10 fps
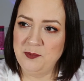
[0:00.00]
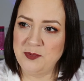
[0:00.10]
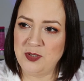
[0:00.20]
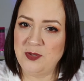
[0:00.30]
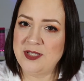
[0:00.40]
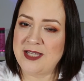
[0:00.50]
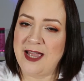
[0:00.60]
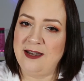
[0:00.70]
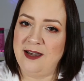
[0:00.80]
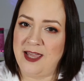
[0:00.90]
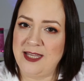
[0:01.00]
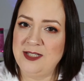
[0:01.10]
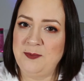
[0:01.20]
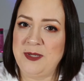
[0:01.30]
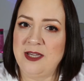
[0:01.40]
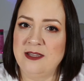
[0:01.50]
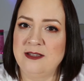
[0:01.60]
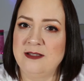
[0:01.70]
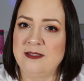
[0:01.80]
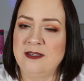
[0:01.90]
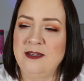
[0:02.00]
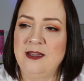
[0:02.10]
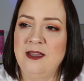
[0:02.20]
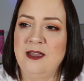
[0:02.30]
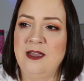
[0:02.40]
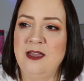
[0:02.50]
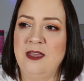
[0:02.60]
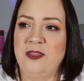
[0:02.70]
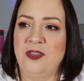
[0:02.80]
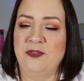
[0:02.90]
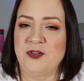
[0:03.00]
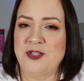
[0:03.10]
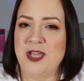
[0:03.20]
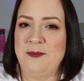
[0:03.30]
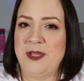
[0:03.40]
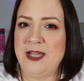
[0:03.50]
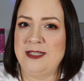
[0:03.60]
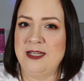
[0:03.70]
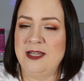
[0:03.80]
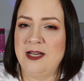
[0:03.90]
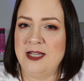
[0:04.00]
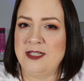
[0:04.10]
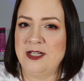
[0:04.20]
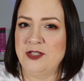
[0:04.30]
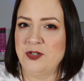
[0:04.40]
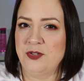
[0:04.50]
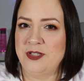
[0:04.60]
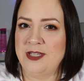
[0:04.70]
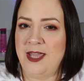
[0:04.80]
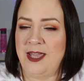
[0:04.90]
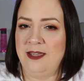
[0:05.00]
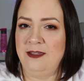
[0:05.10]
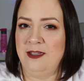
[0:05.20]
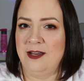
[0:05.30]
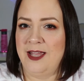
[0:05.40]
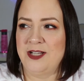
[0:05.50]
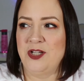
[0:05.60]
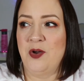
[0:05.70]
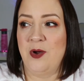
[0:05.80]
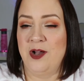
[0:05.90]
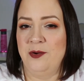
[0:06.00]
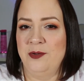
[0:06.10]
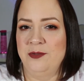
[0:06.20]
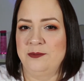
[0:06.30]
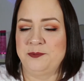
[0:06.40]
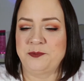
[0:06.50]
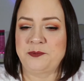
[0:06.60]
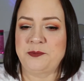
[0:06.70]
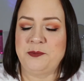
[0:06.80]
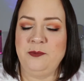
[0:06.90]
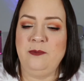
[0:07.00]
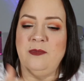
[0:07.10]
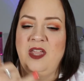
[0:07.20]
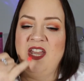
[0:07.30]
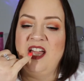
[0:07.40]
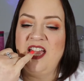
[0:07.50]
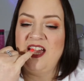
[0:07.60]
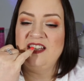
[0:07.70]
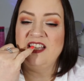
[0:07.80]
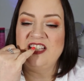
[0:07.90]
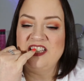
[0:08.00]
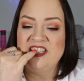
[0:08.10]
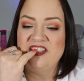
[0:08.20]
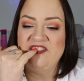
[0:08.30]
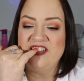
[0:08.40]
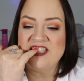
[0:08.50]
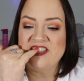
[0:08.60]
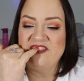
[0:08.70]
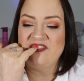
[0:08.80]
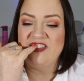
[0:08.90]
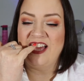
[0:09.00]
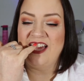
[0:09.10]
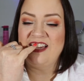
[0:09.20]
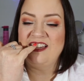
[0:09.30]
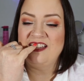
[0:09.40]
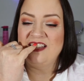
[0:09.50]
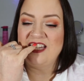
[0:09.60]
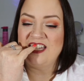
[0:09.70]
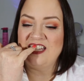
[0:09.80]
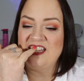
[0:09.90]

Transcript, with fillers: do this at night, because the first time that I did it during the day and I had to go out and I had like little bits of black like